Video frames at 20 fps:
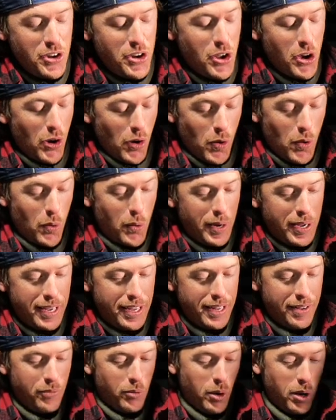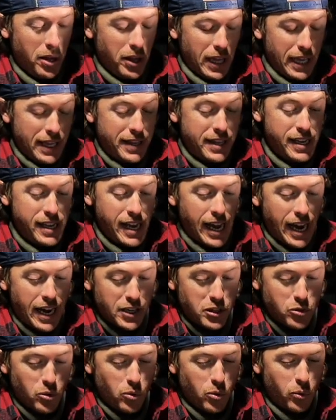no. It Well, the
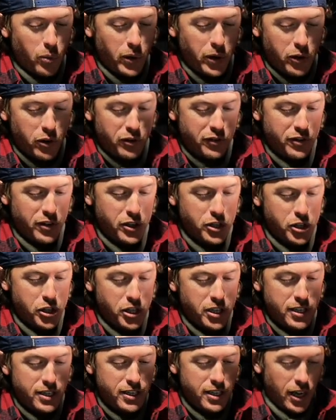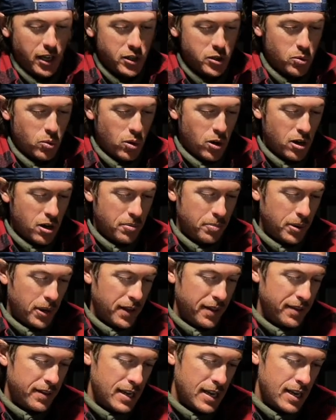actual reel function does work,
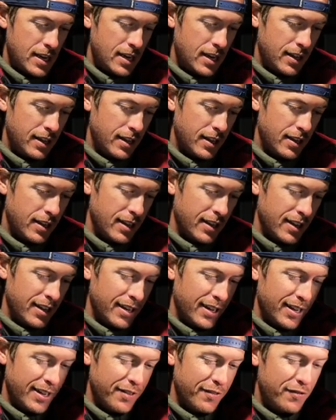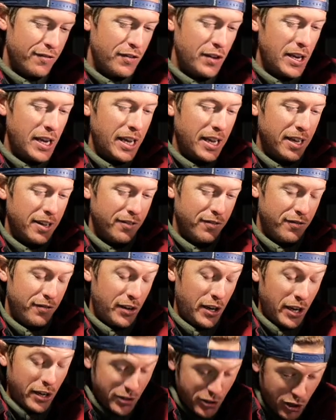but the
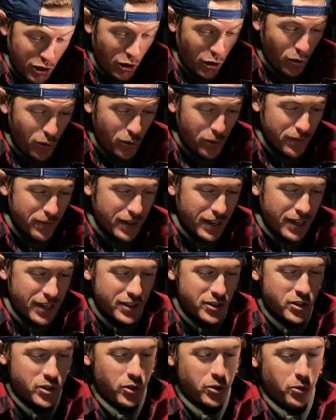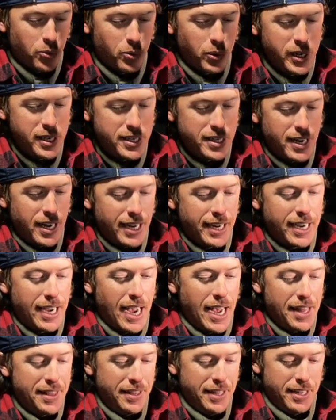Viento. Mm-hmm. So the reason I
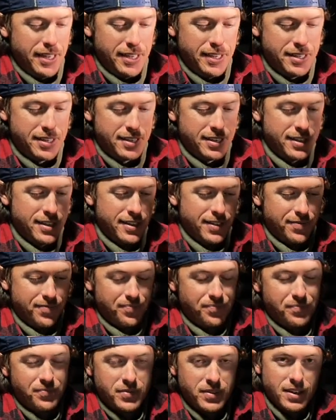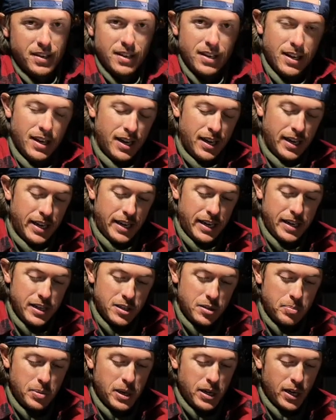got this uh, is
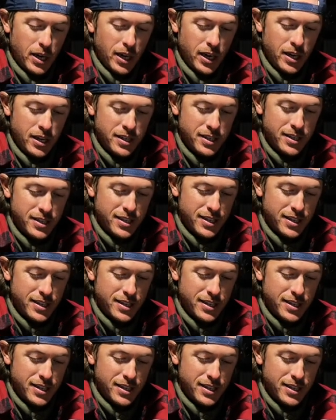Those because.